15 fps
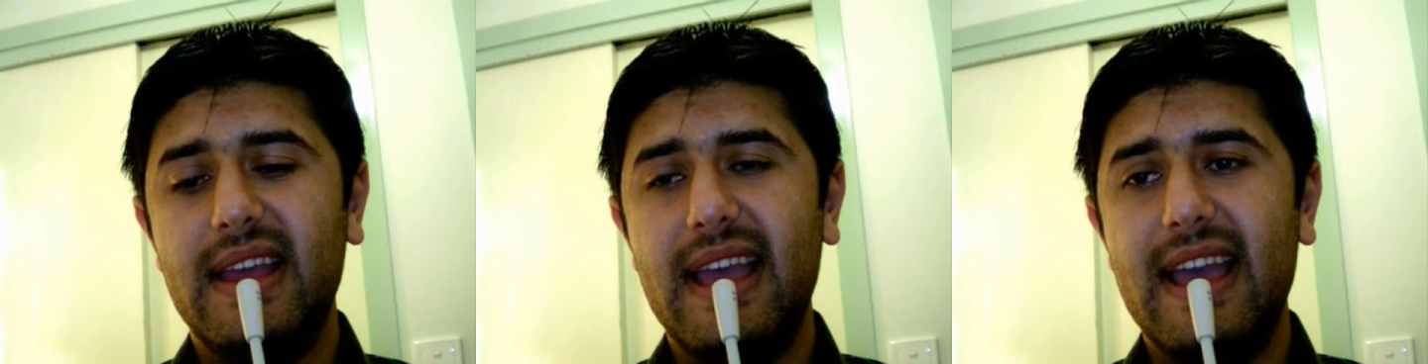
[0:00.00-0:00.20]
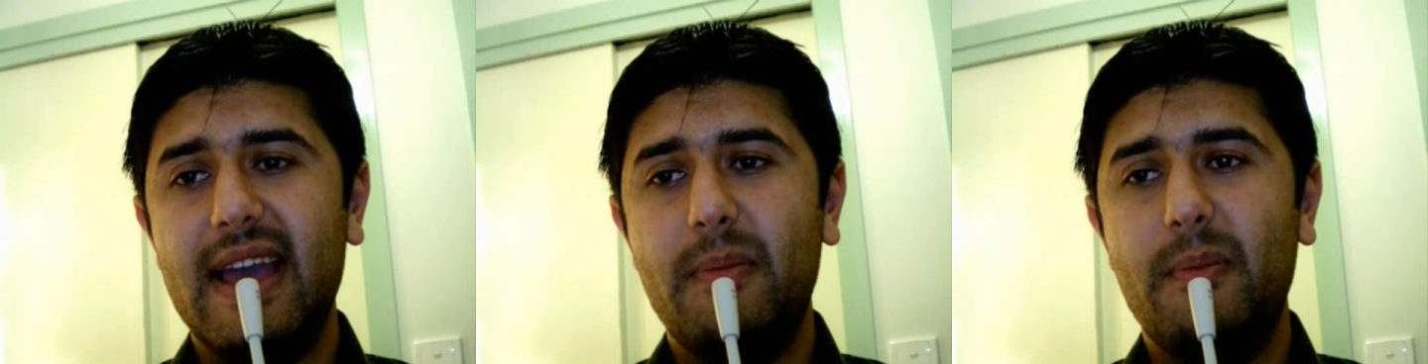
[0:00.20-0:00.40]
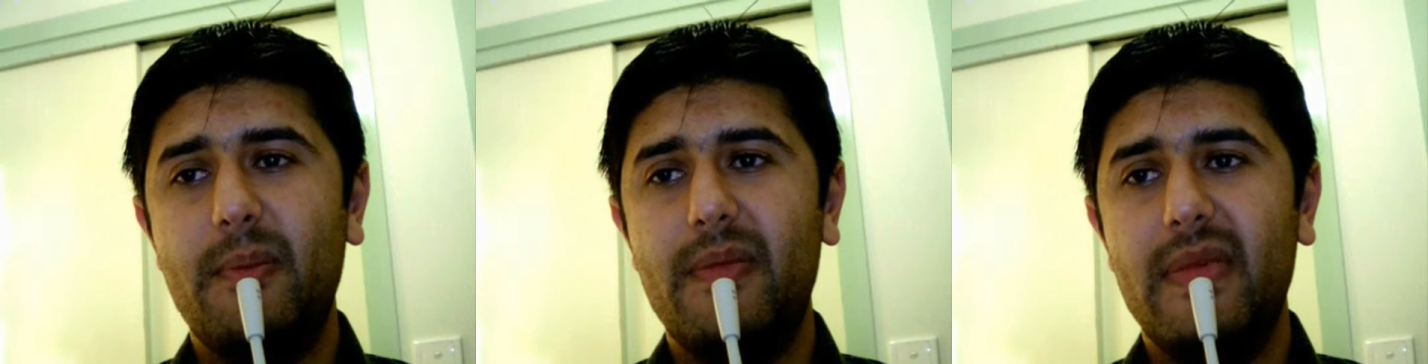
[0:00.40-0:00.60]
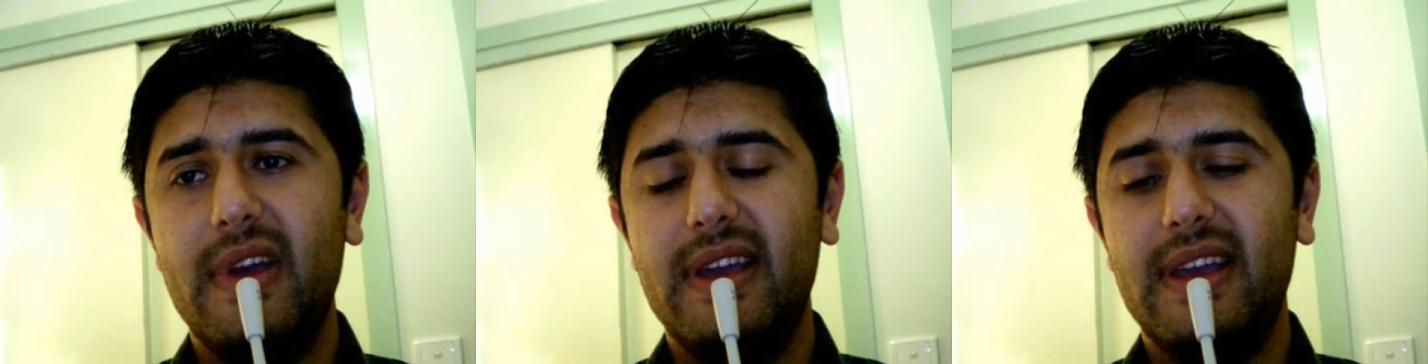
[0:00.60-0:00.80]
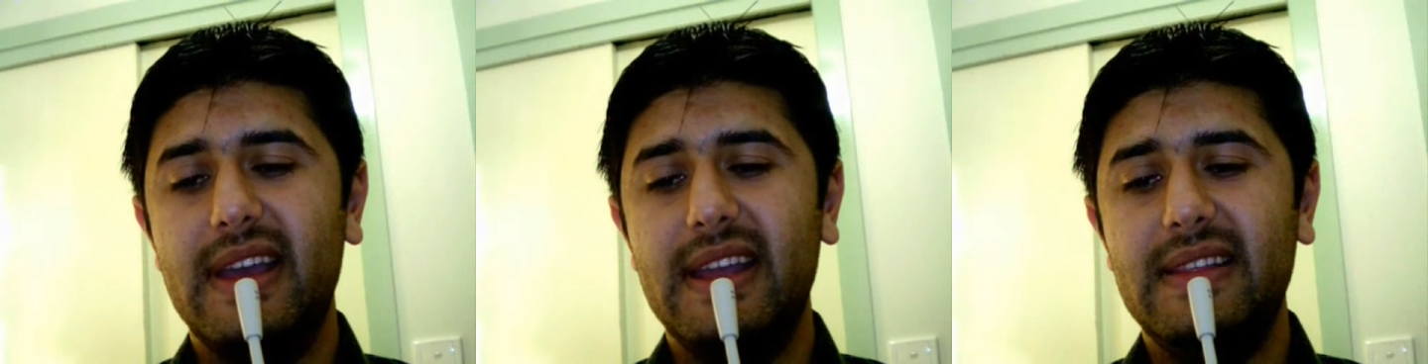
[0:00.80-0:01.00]

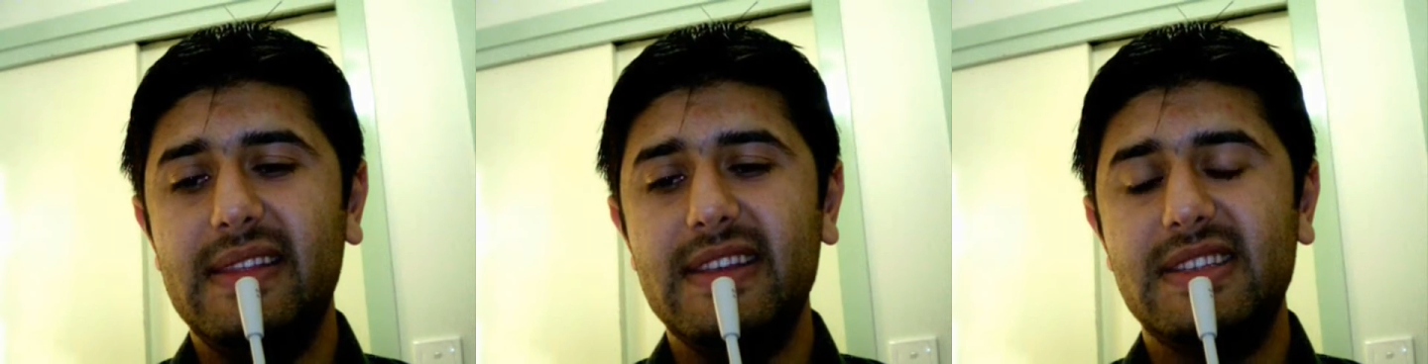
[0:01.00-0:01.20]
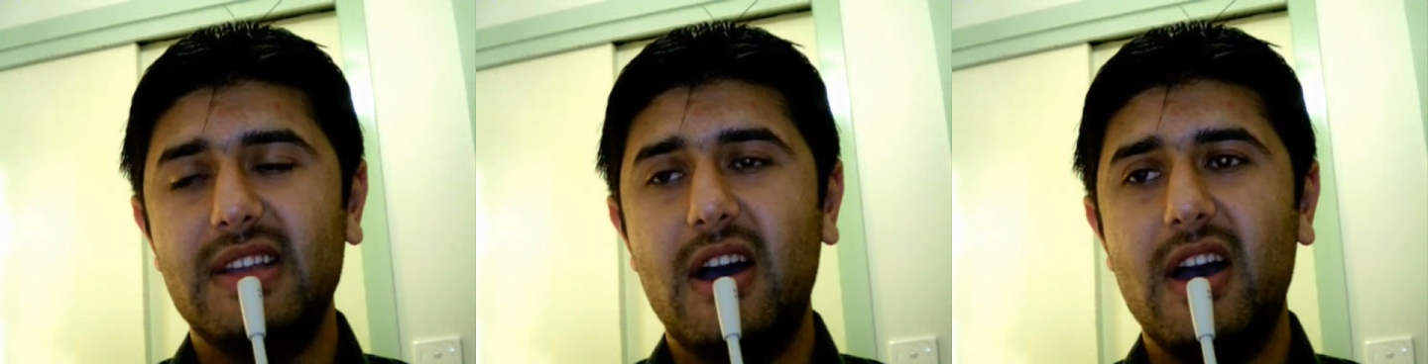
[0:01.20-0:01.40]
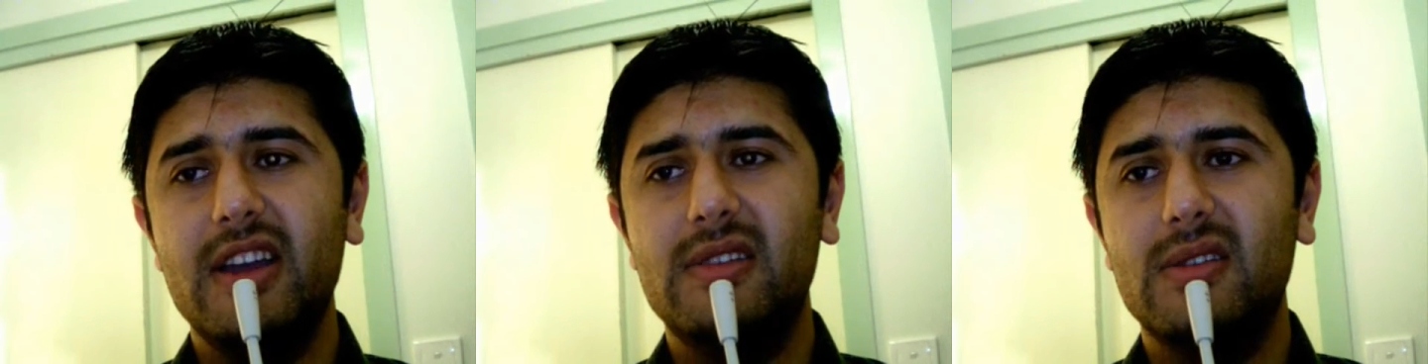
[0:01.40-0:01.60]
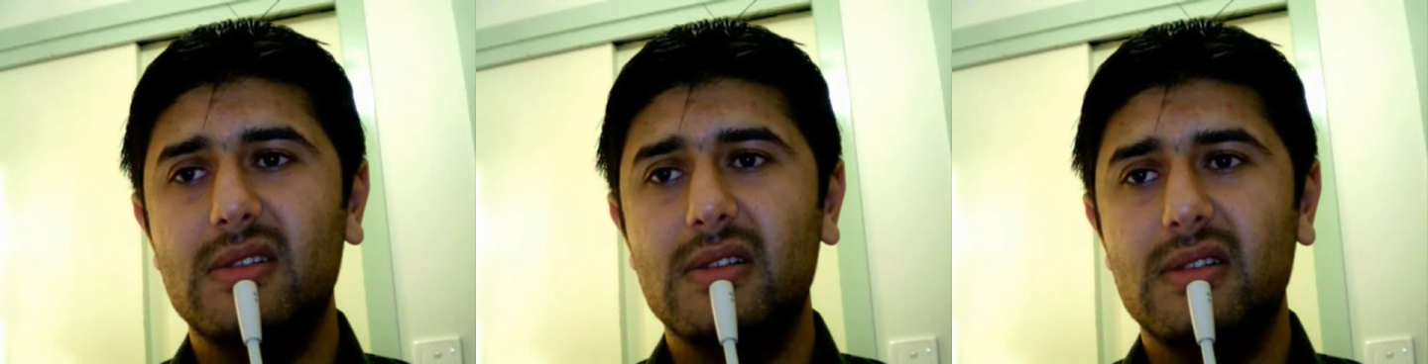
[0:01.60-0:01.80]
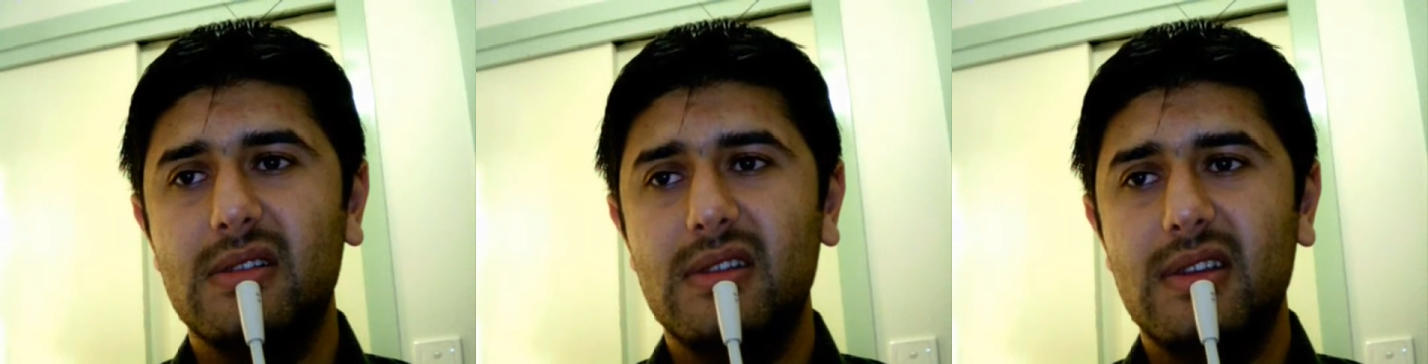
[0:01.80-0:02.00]
this
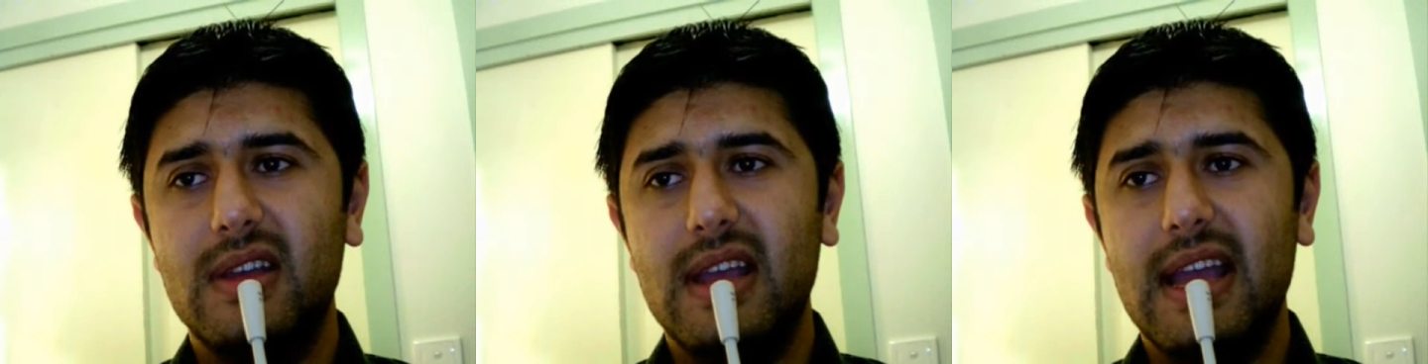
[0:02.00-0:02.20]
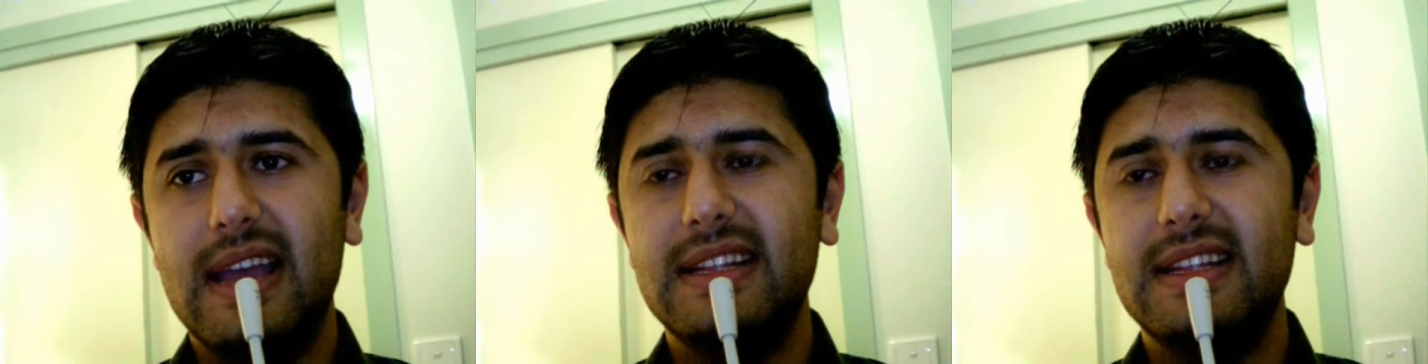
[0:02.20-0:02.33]
idol.